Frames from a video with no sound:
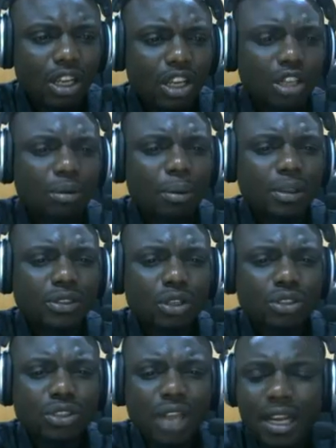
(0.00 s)
the moment
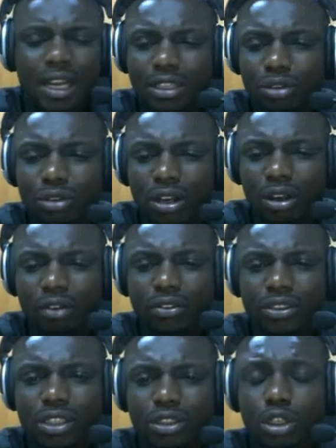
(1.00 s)
you're dragging it to any of the
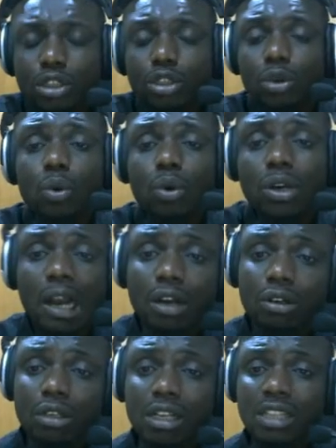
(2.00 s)
section, you will
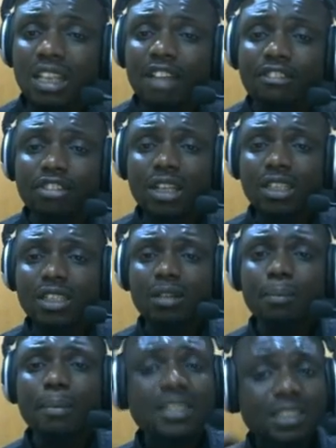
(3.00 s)
calculate if this
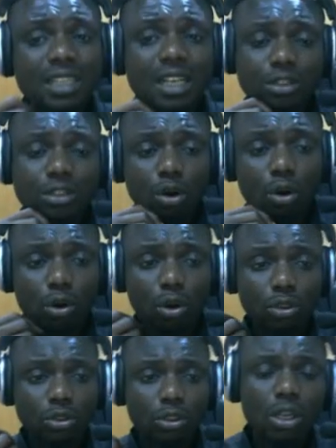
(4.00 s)
makes sense or
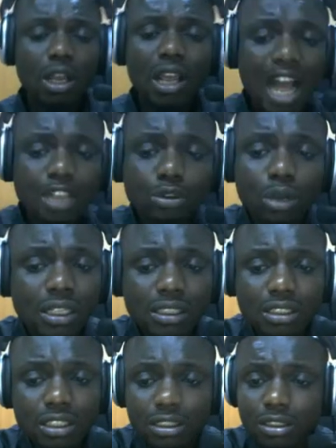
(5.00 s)
not. Actually,
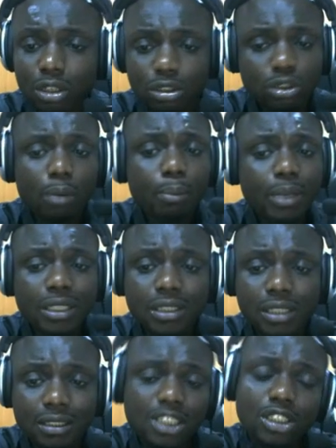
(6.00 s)
this does not make
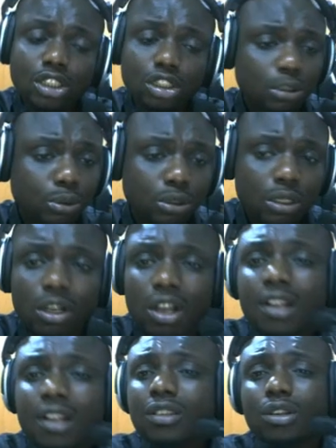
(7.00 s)
sense. This description
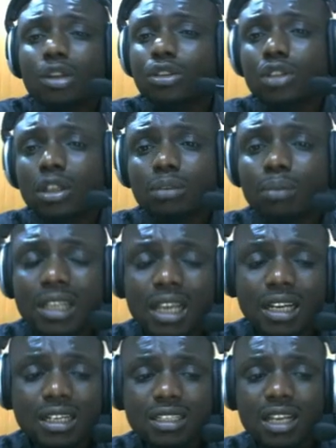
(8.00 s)
does not make
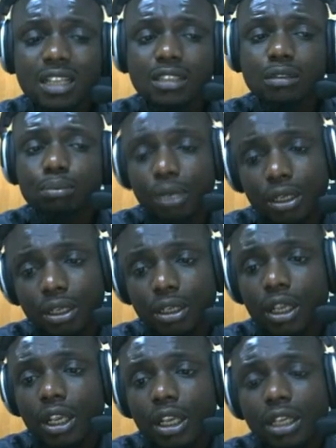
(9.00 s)
any sense being
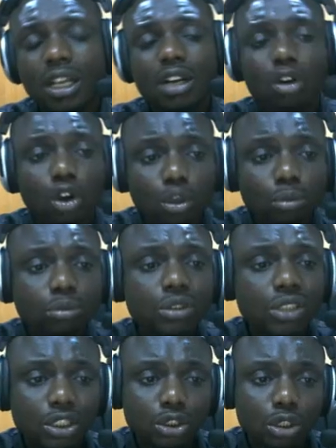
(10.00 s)
in the column
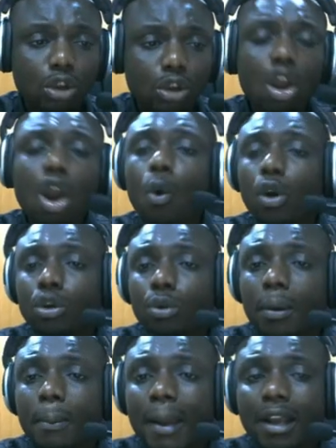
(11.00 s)
section. What do we
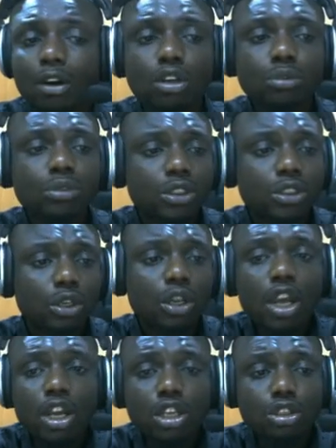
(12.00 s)
mean by column section?
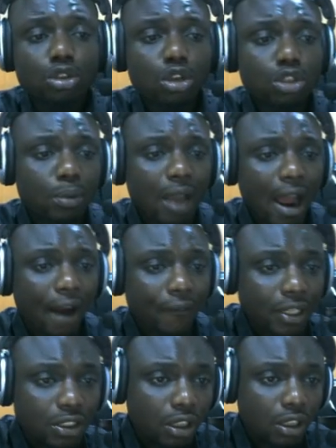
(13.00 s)
It's going to be
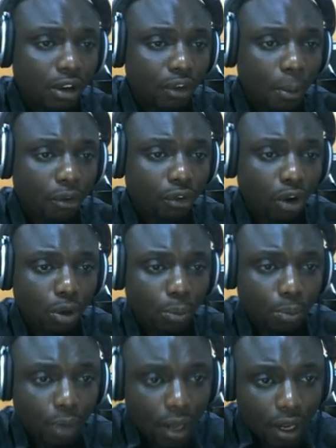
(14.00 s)
arranged in form of column
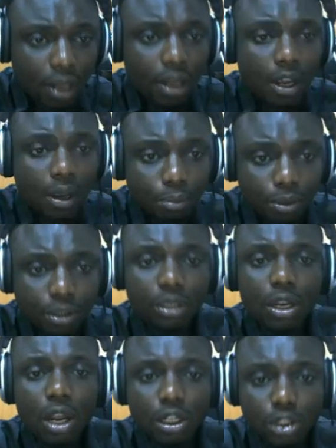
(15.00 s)
A, B,
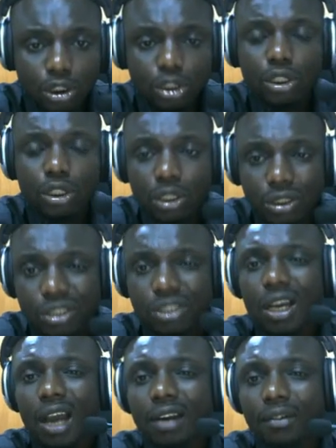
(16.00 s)
C,
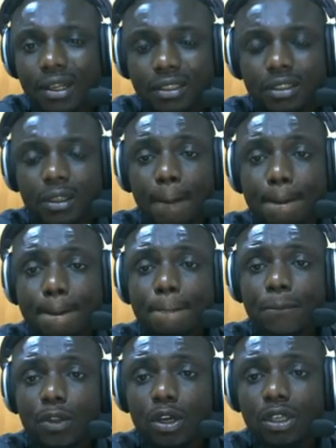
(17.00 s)
D, and the rest.
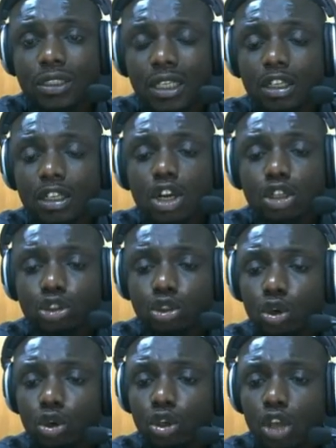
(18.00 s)
Do you understand?
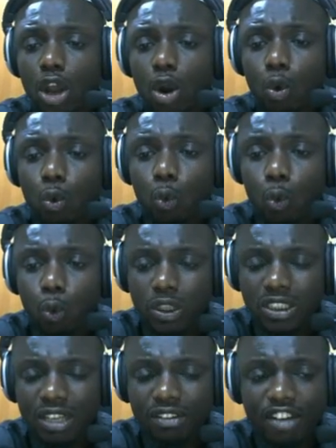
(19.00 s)
So
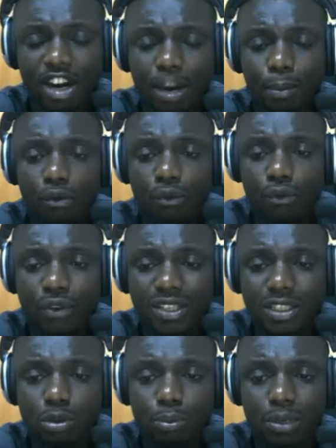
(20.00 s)
whichever variable
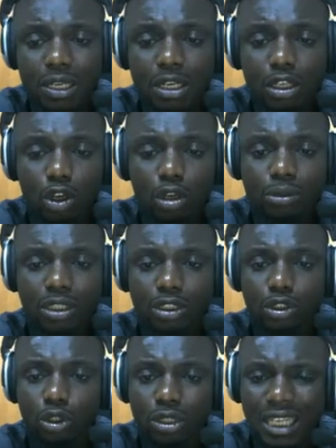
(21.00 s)
fits to be in the column
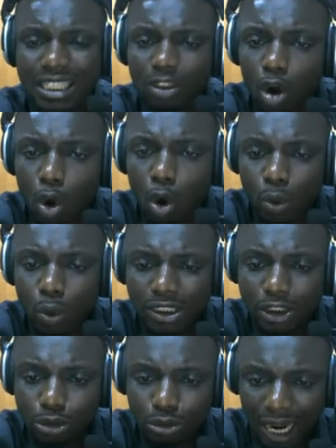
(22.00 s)
section, you can always
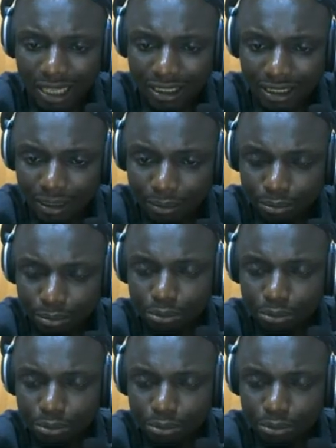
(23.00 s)
drag them